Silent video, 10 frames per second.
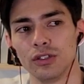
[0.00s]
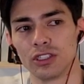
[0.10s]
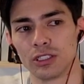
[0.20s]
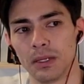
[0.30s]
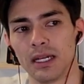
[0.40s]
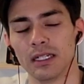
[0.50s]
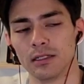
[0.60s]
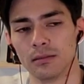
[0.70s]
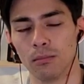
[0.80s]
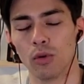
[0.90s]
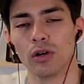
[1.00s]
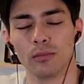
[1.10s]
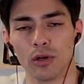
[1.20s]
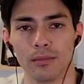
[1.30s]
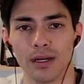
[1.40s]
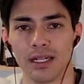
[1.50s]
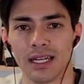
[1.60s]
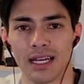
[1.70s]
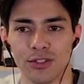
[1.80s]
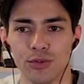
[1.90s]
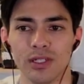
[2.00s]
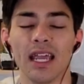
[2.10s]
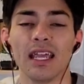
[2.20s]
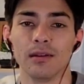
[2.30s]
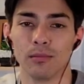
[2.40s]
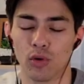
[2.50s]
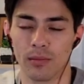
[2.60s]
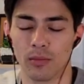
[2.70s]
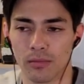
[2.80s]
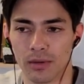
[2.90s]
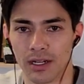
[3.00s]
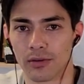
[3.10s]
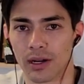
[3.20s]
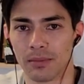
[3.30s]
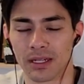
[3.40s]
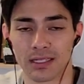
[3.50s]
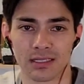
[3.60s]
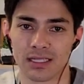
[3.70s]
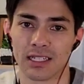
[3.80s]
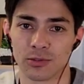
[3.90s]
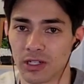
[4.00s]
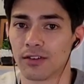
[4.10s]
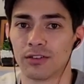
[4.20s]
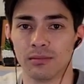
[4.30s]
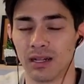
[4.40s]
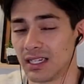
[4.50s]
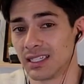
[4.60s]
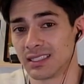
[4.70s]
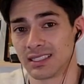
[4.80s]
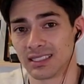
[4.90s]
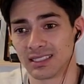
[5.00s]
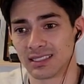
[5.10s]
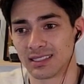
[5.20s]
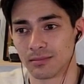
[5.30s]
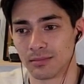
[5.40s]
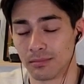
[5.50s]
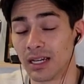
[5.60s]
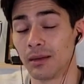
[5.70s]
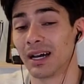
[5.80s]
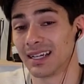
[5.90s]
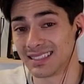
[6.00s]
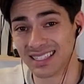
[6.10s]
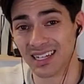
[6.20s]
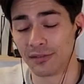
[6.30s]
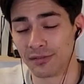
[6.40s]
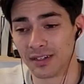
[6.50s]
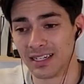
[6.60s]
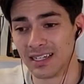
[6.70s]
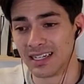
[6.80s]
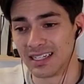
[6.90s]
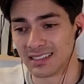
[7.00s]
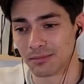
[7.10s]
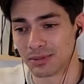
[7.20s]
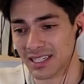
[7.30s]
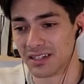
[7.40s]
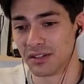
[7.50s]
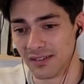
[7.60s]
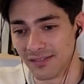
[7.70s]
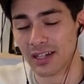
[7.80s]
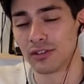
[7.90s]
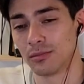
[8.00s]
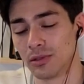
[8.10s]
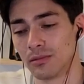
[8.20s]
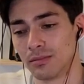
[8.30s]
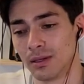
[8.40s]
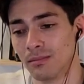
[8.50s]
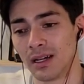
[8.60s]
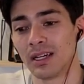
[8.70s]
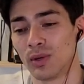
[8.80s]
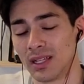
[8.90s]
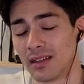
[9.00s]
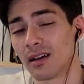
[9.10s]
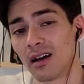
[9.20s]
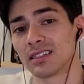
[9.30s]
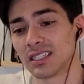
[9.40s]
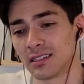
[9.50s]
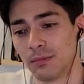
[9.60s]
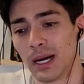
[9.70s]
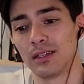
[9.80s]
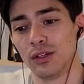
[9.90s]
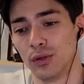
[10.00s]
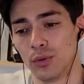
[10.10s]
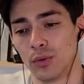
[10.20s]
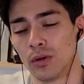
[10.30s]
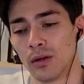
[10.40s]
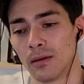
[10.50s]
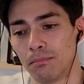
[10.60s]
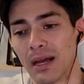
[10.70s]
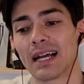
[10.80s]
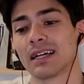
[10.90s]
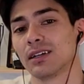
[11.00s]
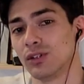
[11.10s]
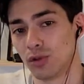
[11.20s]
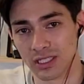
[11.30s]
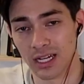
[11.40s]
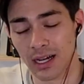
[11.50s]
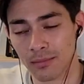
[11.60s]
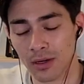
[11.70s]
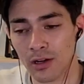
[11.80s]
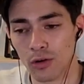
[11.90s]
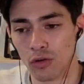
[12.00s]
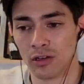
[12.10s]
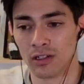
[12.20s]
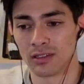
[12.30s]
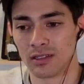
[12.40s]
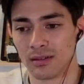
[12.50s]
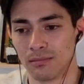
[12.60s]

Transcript: to spend more and more money as you gain more and more money, right? Because as we covered, money by itself is not particularly valuable, but money within the context of buying you back your time or